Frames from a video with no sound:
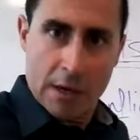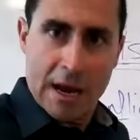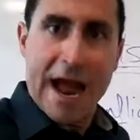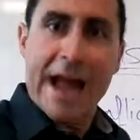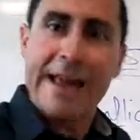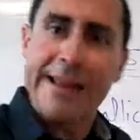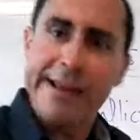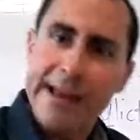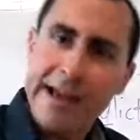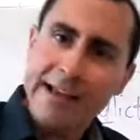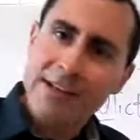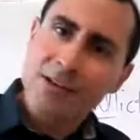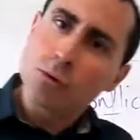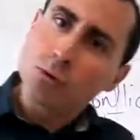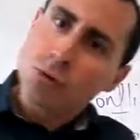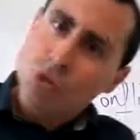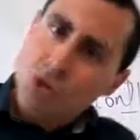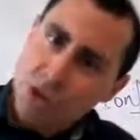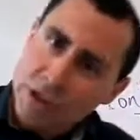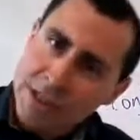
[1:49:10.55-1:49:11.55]
I like to
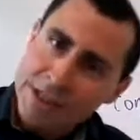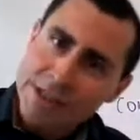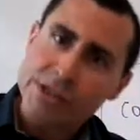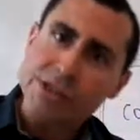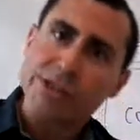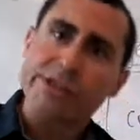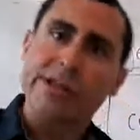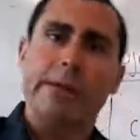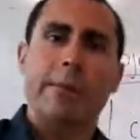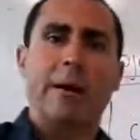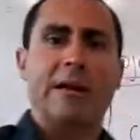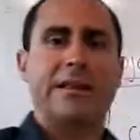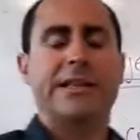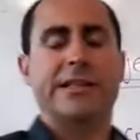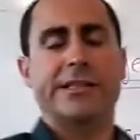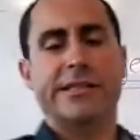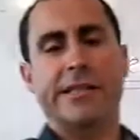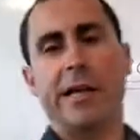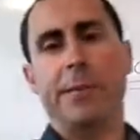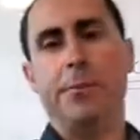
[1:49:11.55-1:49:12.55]
teach them at the
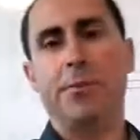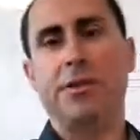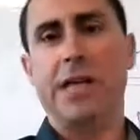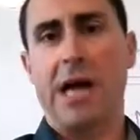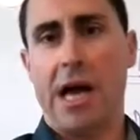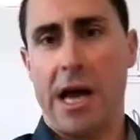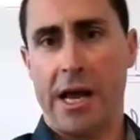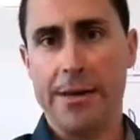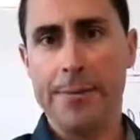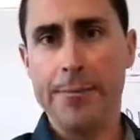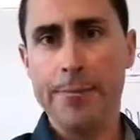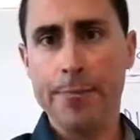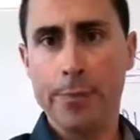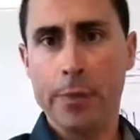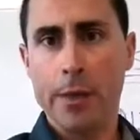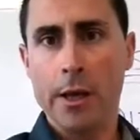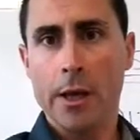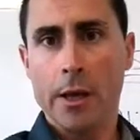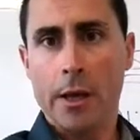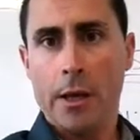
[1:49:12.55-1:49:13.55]
same time,
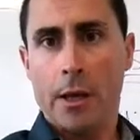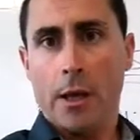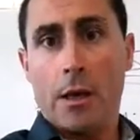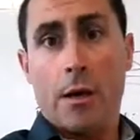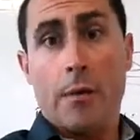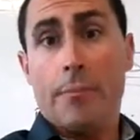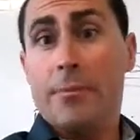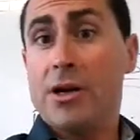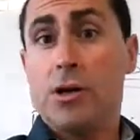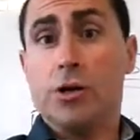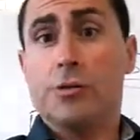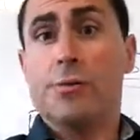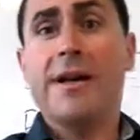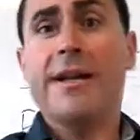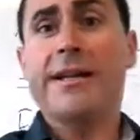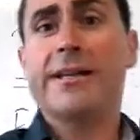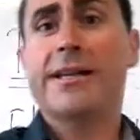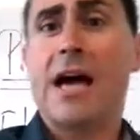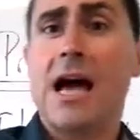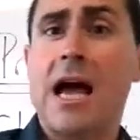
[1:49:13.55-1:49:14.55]
because
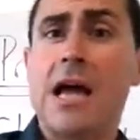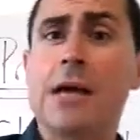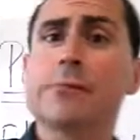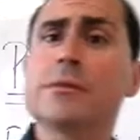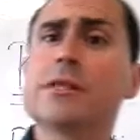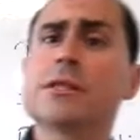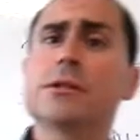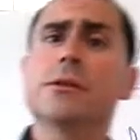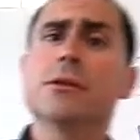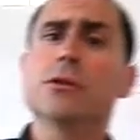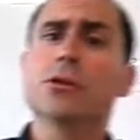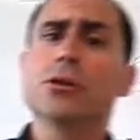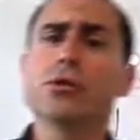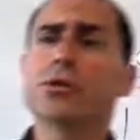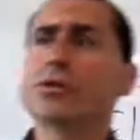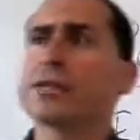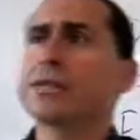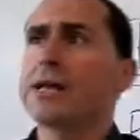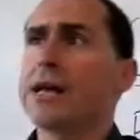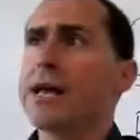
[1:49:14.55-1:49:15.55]
many times you
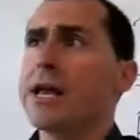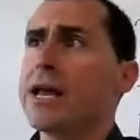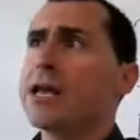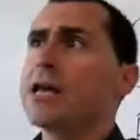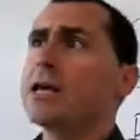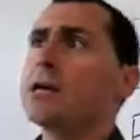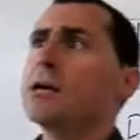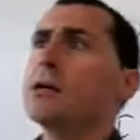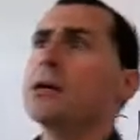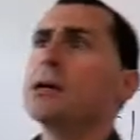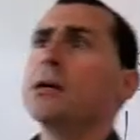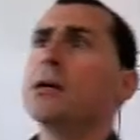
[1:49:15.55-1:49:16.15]
say,